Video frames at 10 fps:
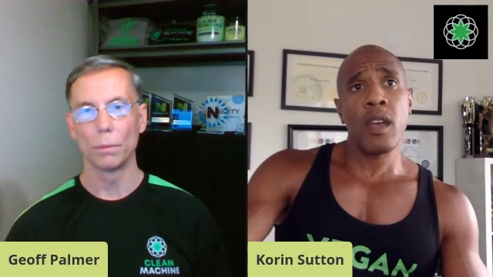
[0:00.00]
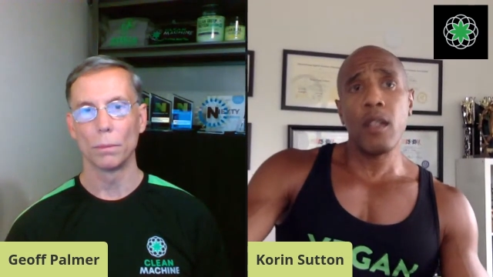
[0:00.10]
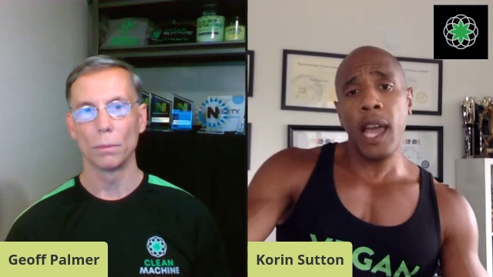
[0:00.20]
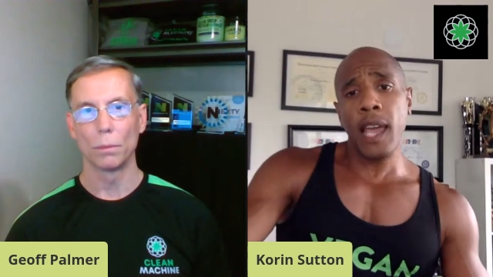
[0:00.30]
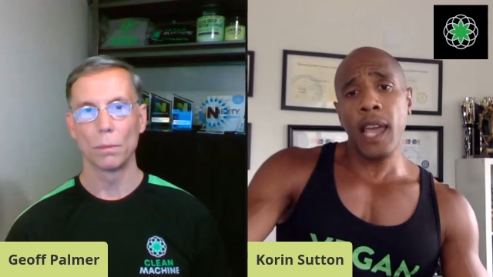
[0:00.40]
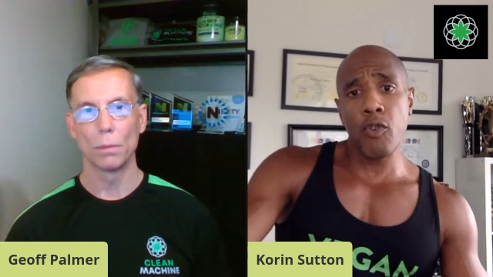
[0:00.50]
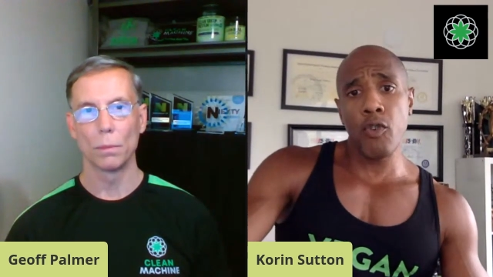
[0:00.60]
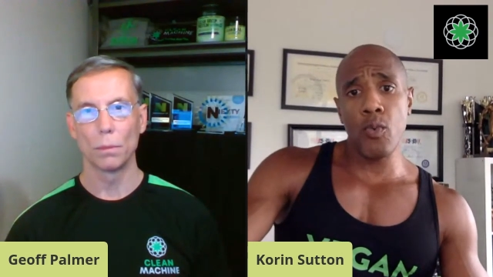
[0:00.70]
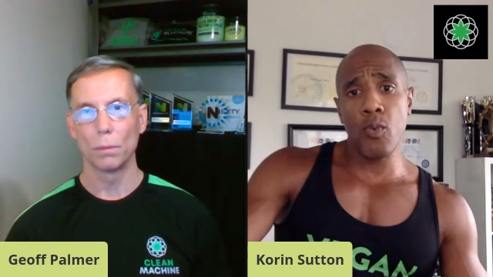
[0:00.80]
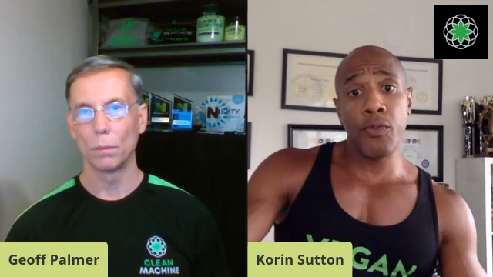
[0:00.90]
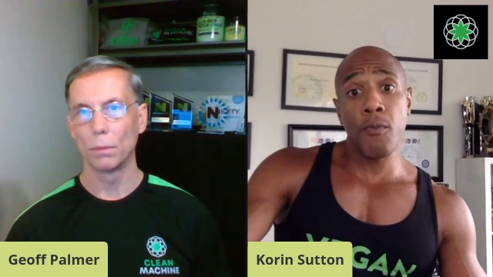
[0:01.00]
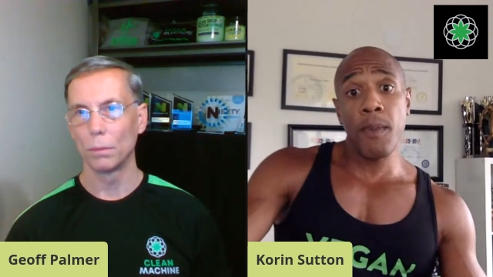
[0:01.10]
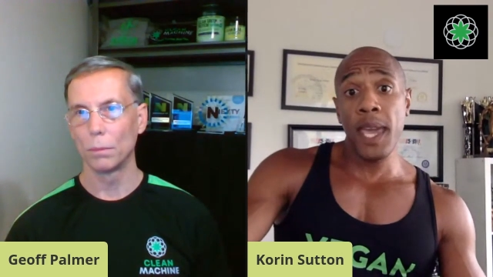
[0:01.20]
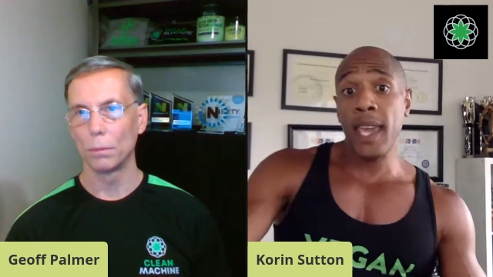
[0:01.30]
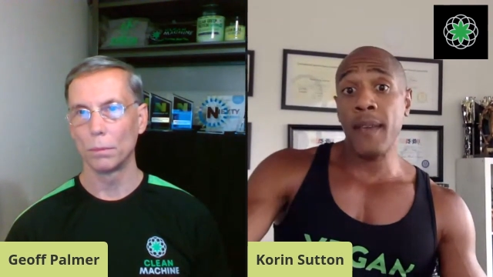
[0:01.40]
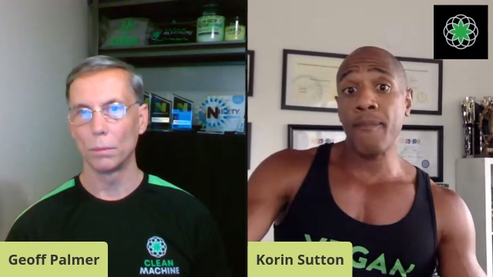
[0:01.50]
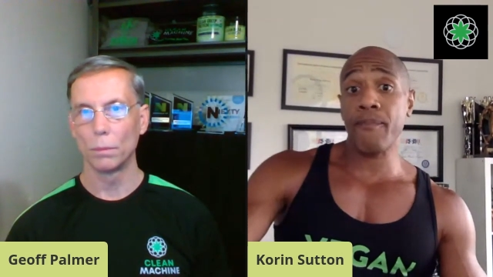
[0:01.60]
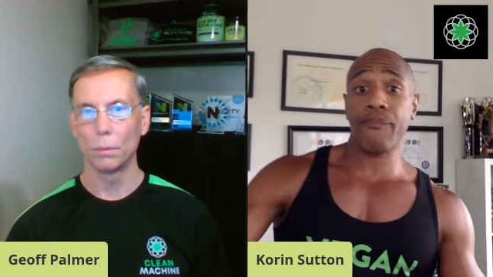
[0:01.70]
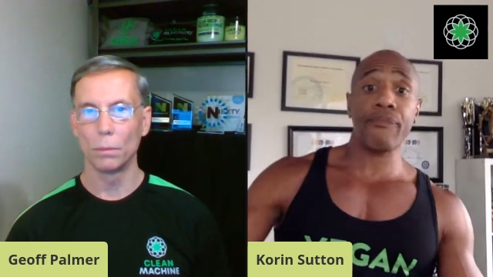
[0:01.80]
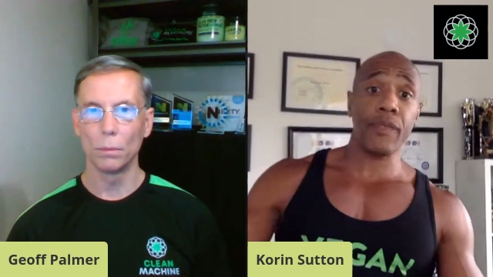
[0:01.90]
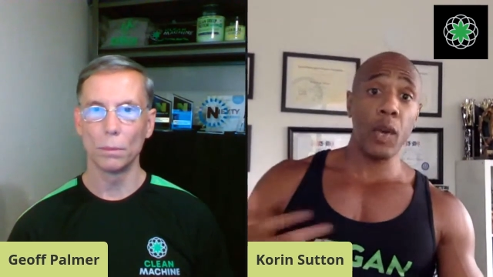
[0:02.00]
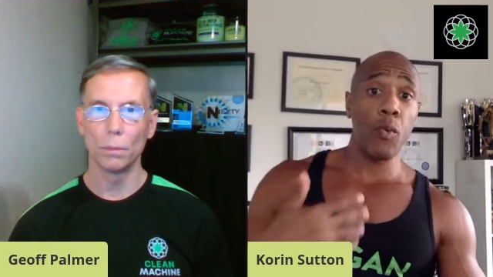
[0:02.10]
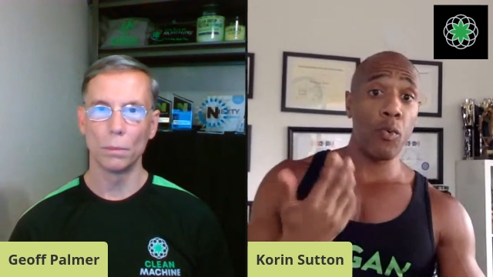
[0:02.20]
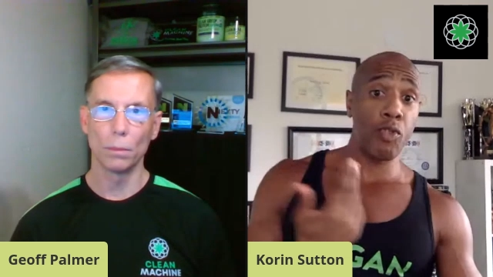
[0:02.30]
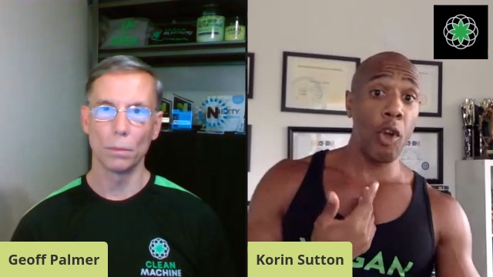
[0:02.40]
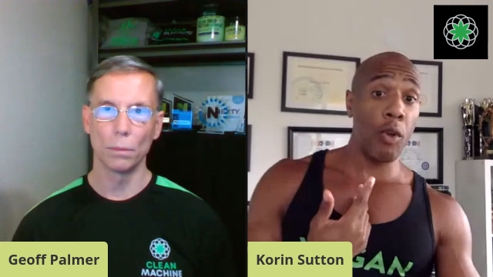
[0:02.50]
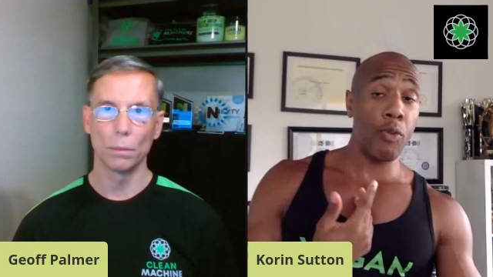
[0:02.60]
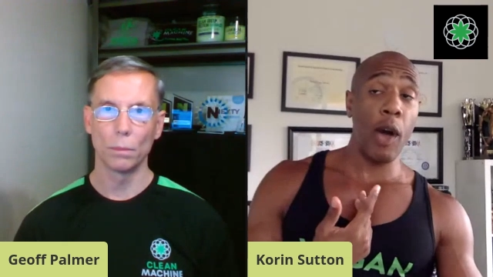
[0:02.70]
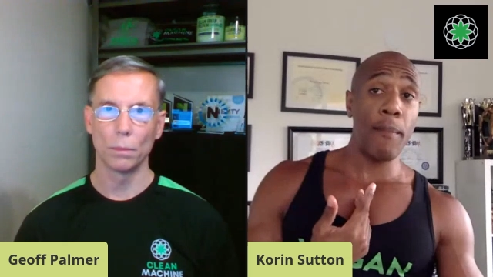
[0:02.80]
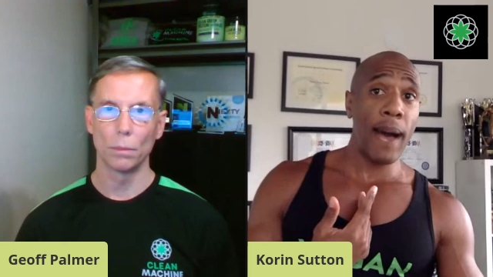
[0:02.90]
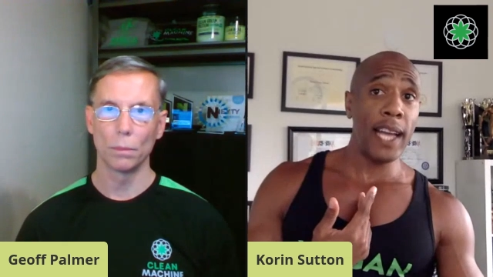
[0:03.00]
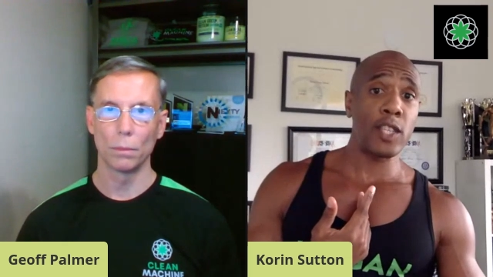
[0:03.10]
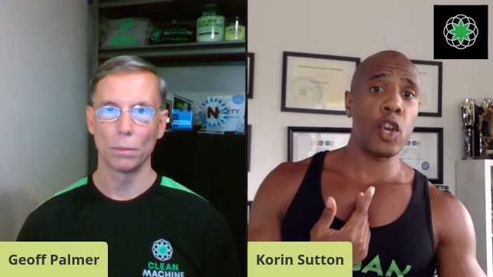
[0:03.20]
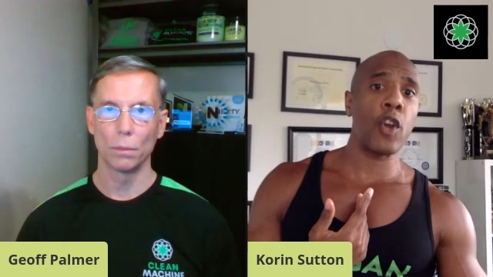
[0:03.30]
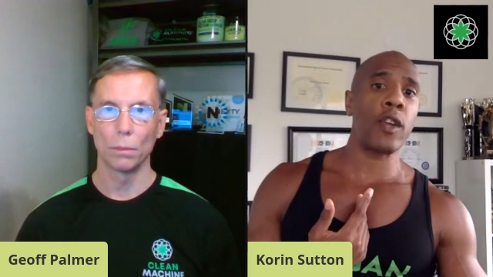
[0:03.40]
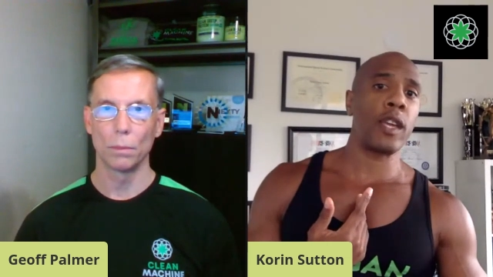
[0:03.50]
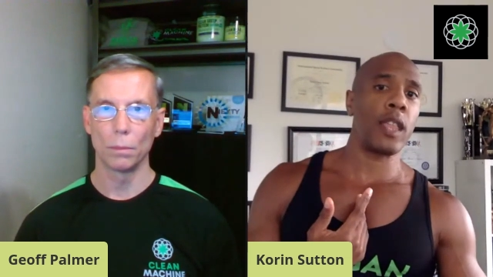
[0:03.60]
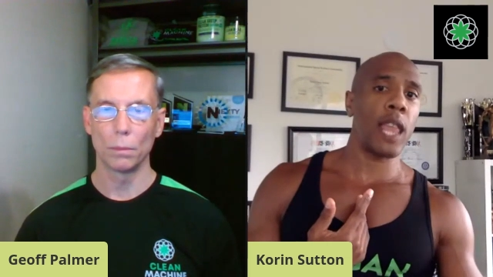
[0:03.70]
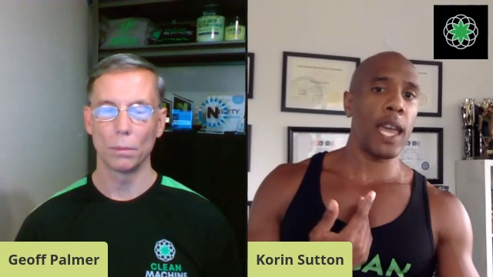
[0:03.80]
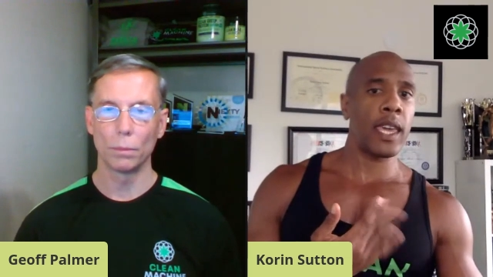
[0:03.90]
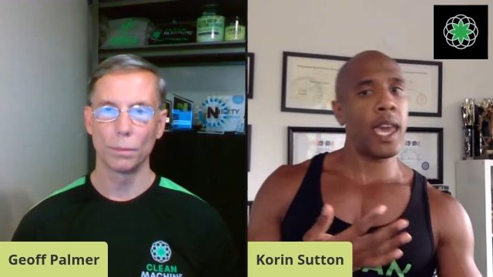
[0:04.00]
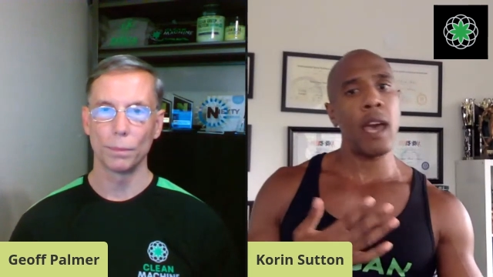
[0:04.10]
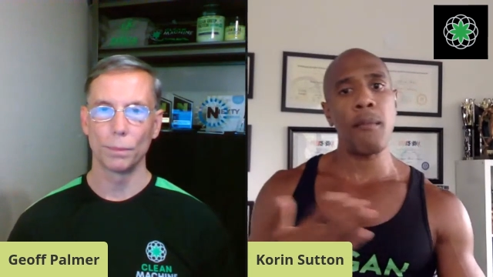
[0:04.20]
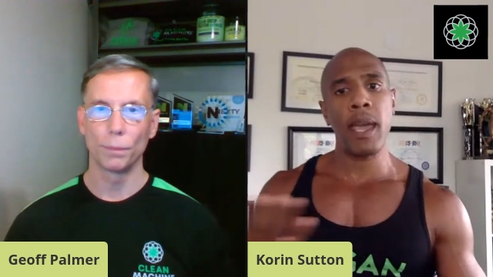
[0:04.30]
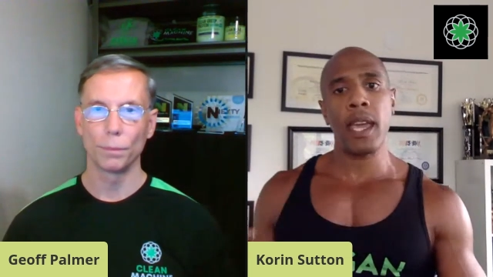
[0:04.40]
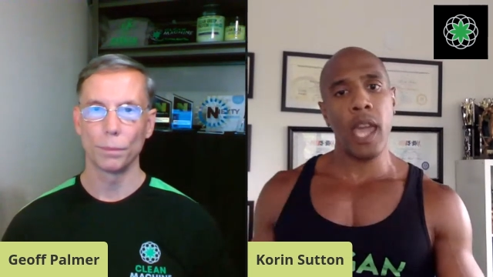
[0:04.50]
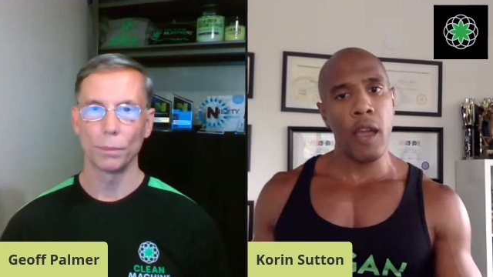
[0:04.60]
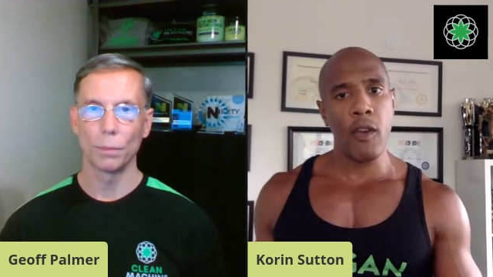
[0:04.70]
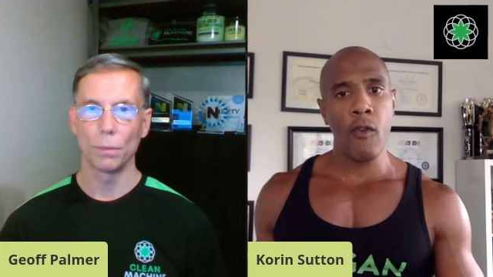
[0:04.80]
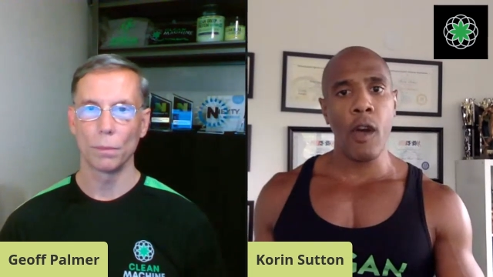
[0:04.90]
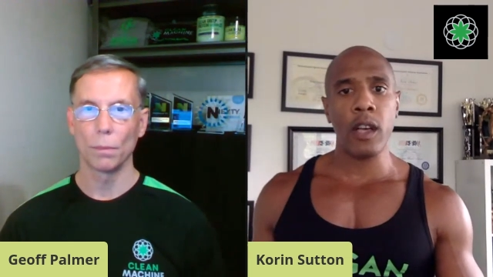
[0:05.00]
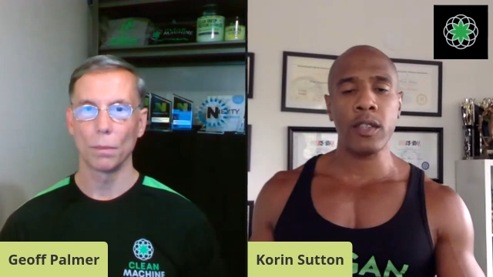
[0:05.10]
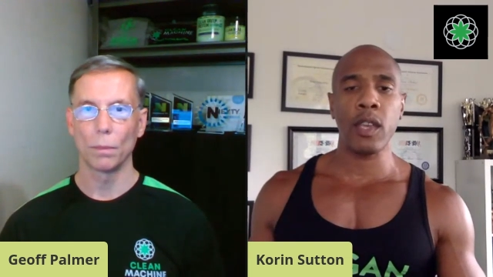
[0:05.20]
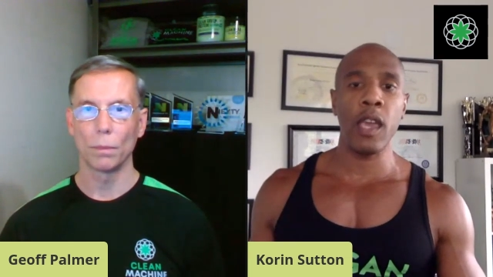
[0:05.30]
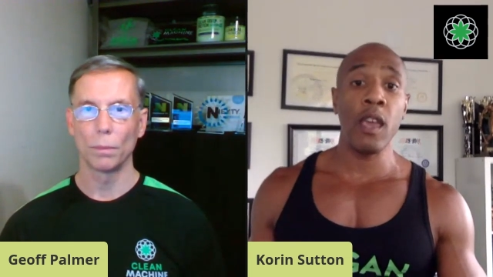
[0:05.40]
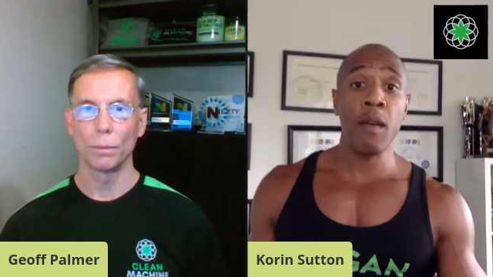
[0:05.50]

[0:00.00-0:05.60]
Speaker 1: like through through me th- throughout my journey, like, yeah, I met Gary Yourofsky,